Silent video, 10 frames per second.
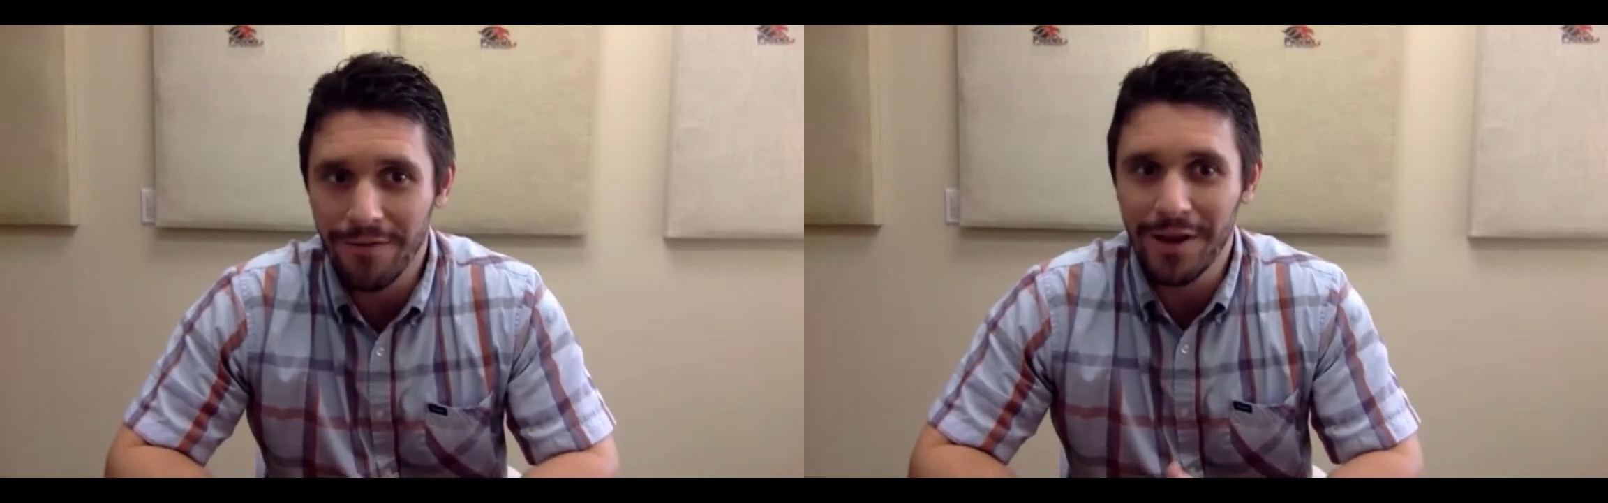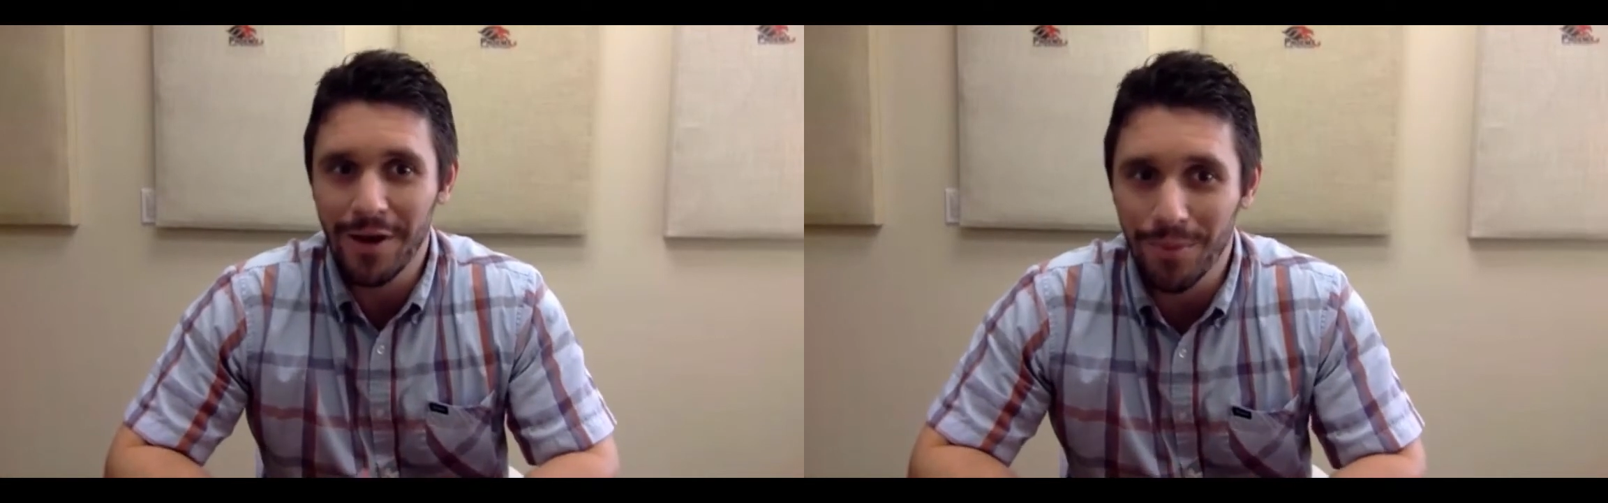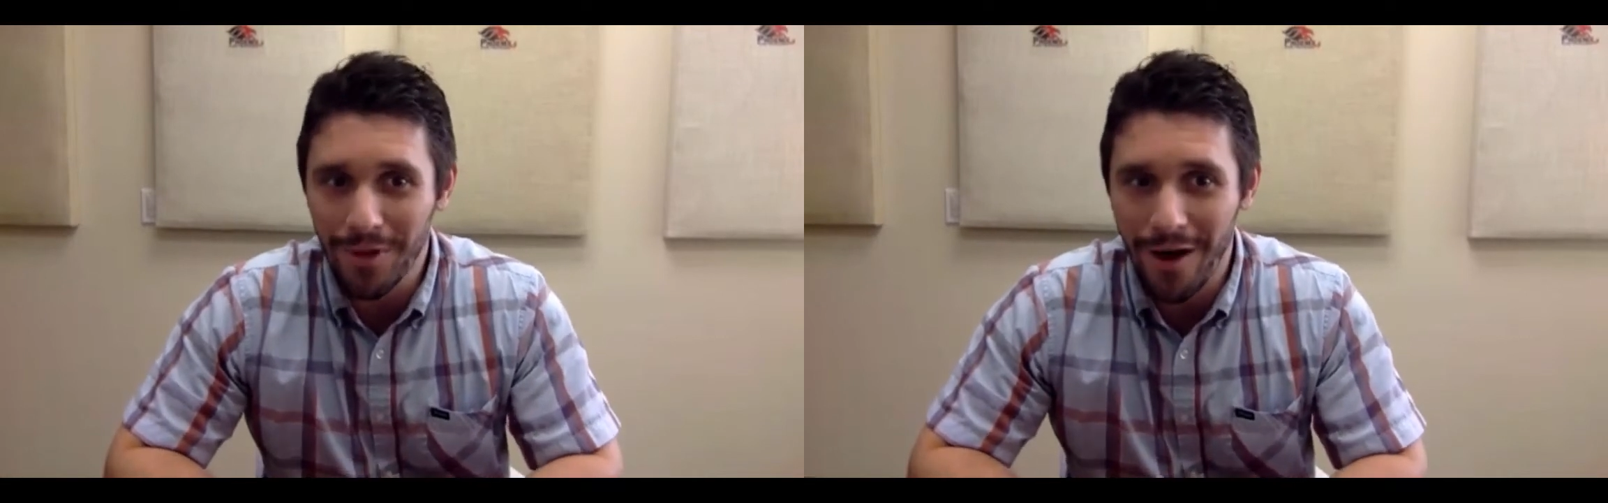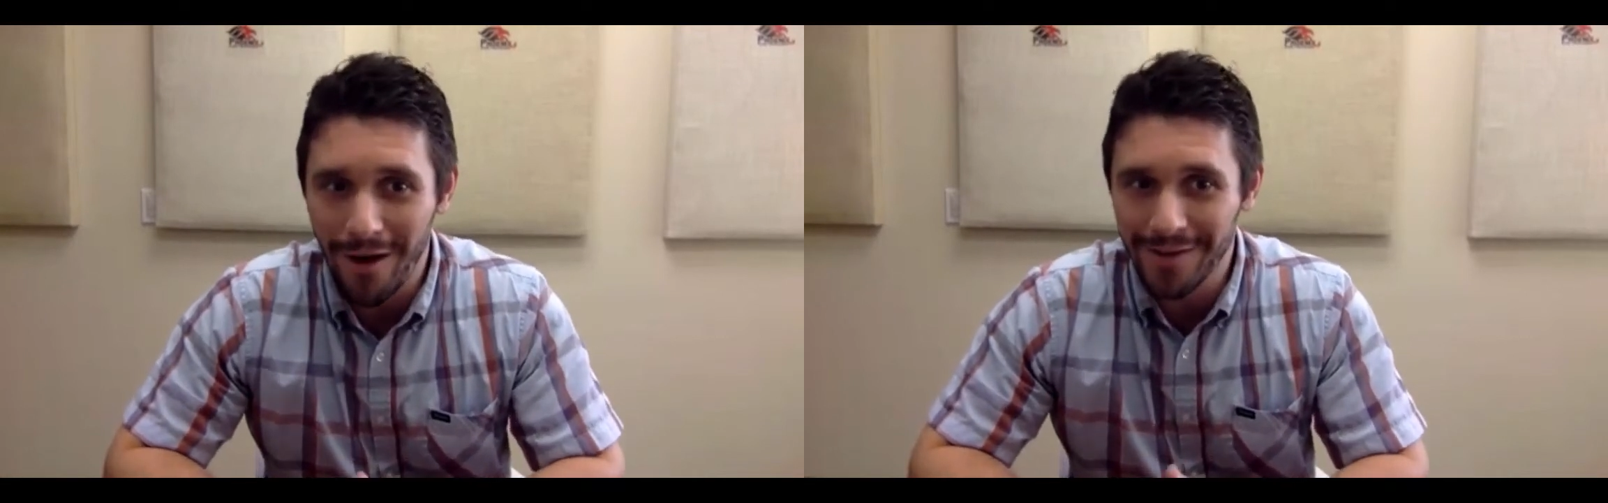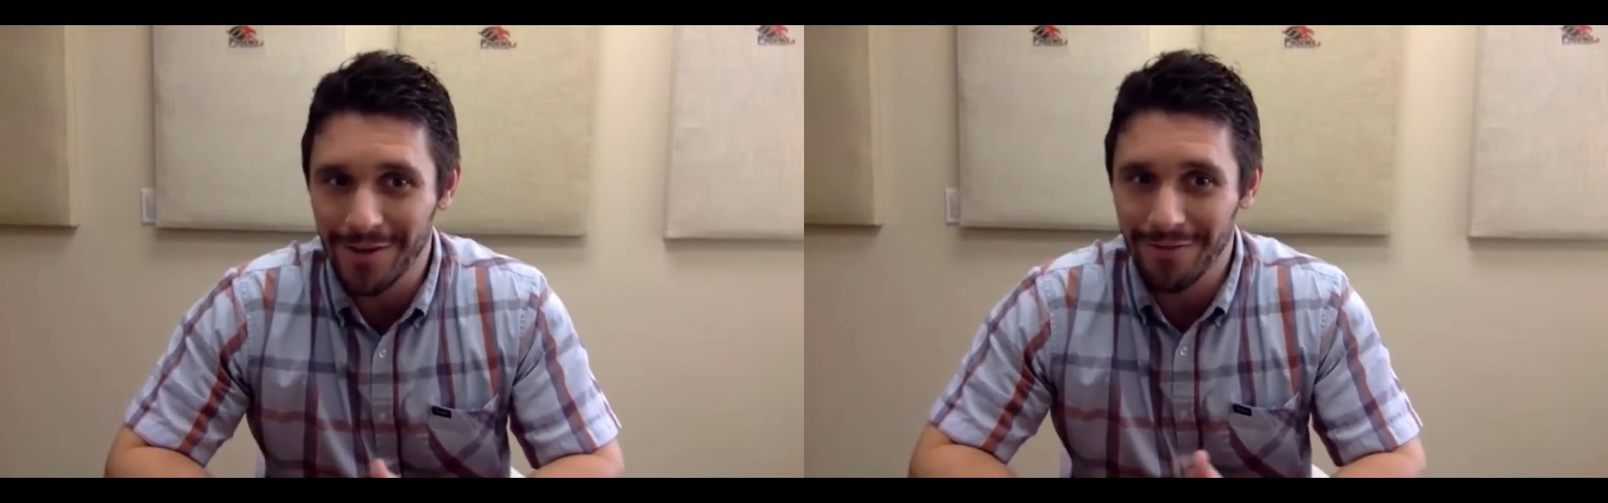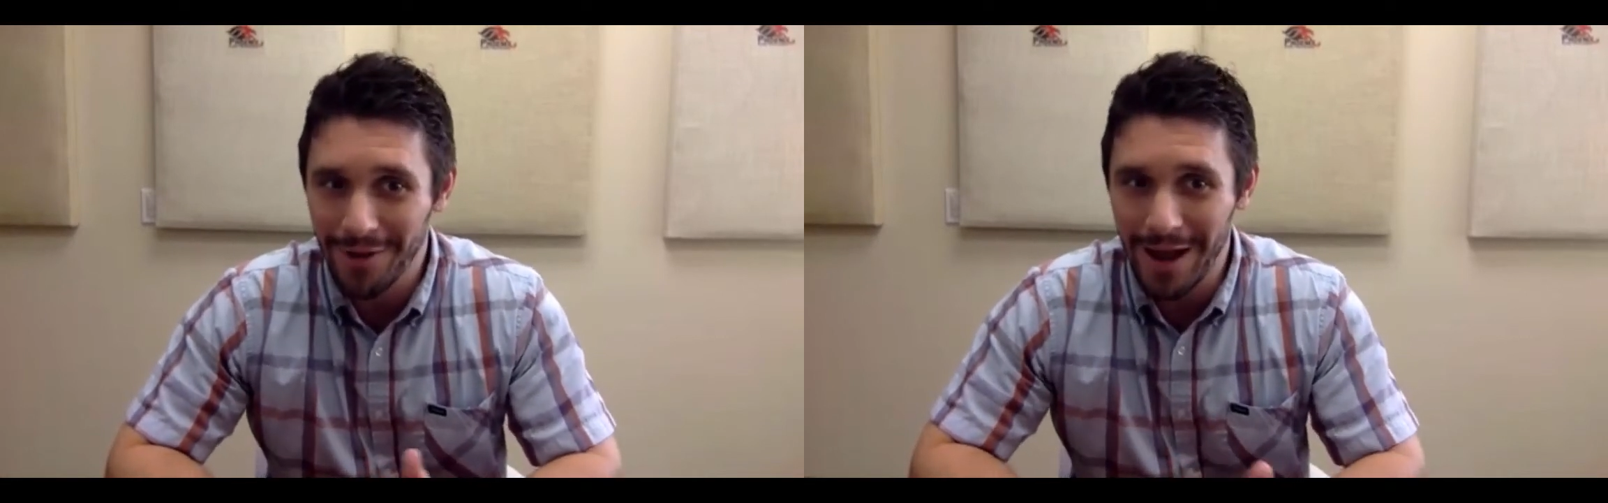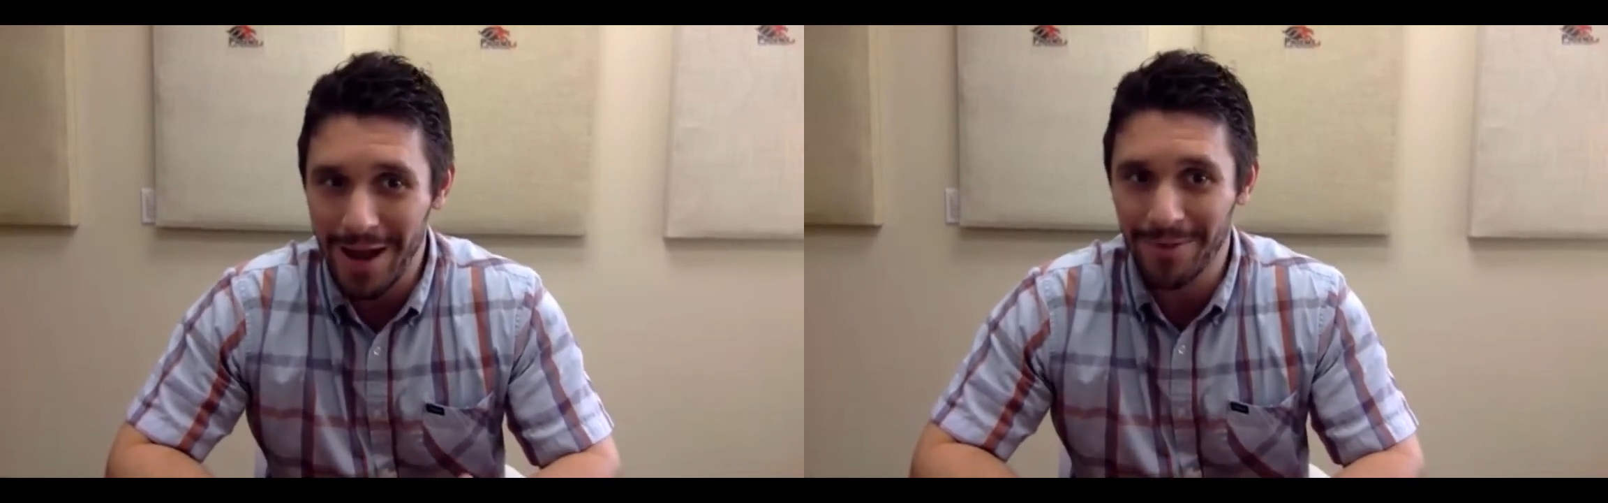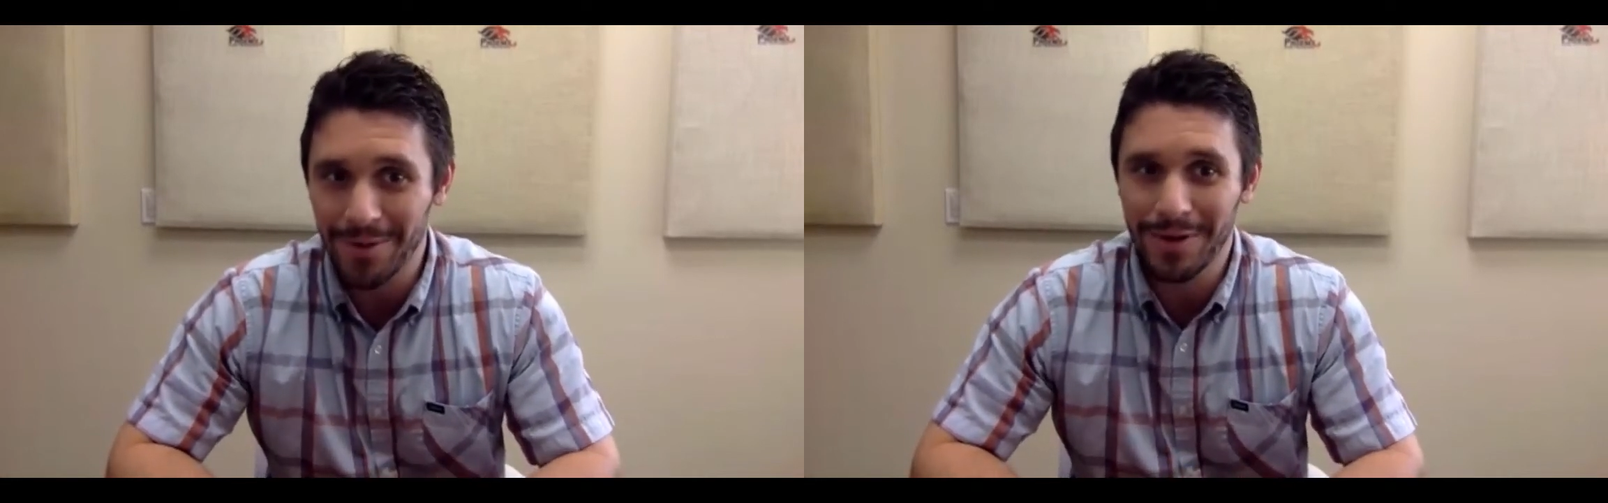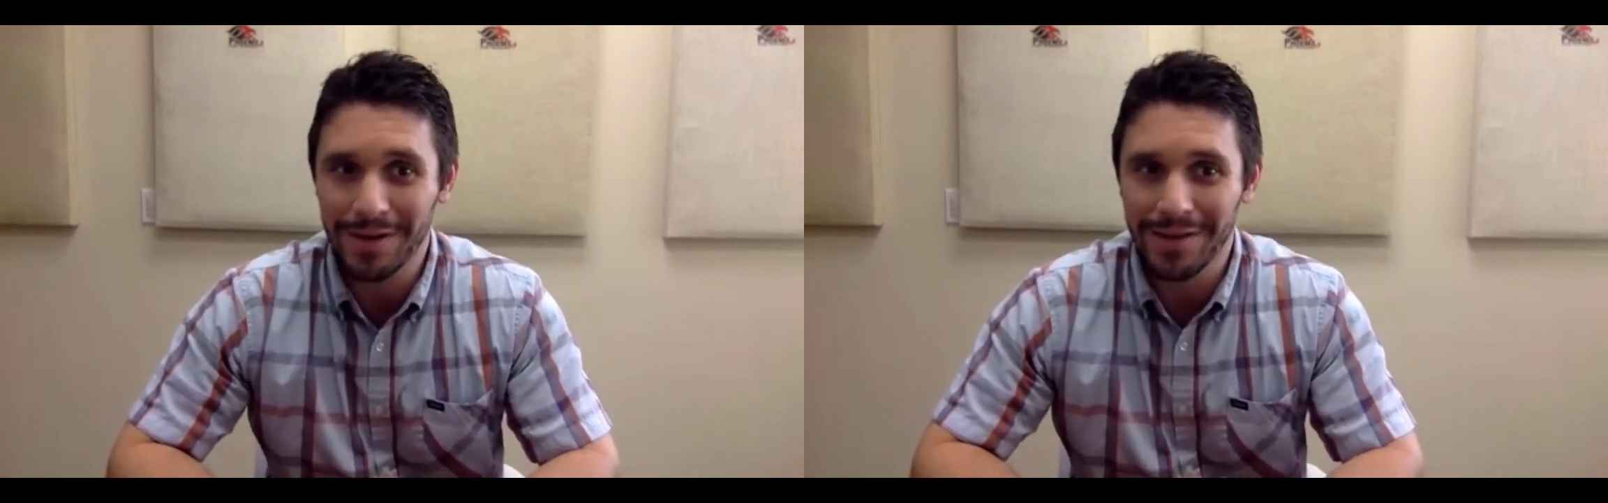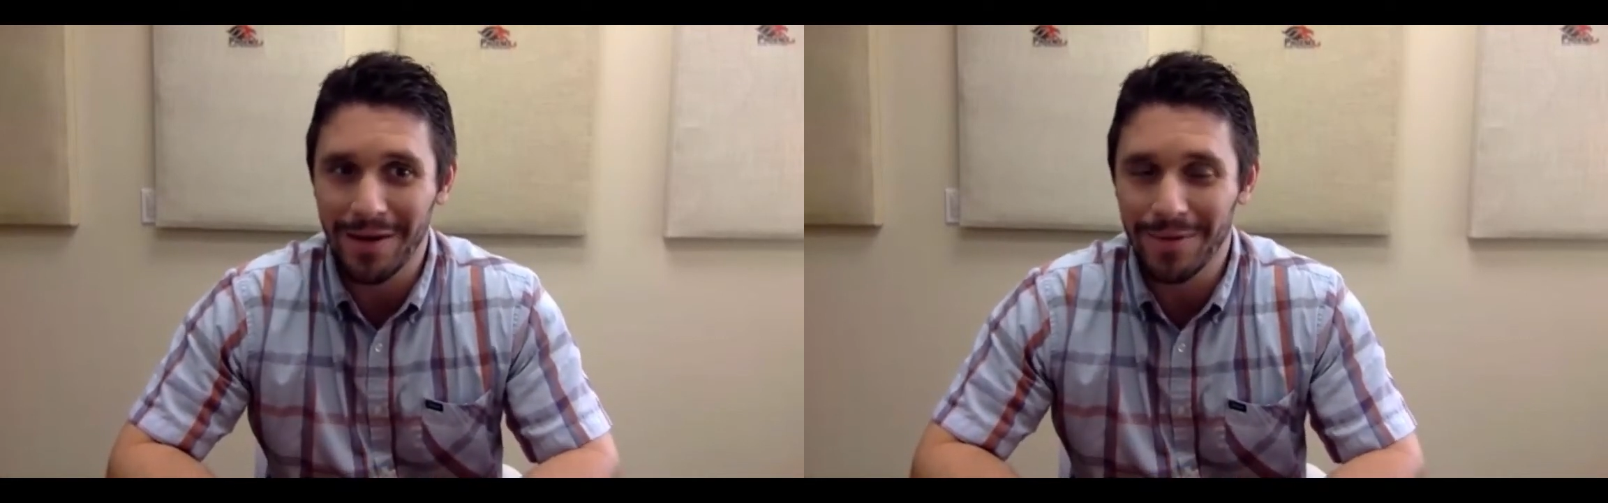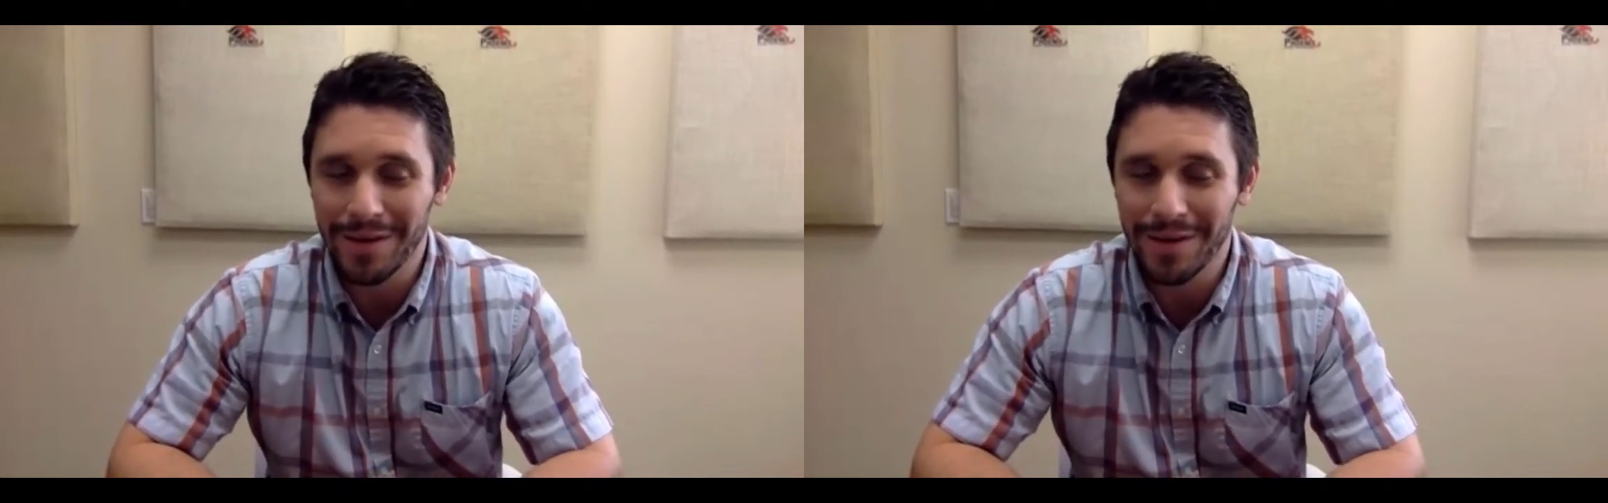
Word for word: video blog, so I'm very happy you picked up,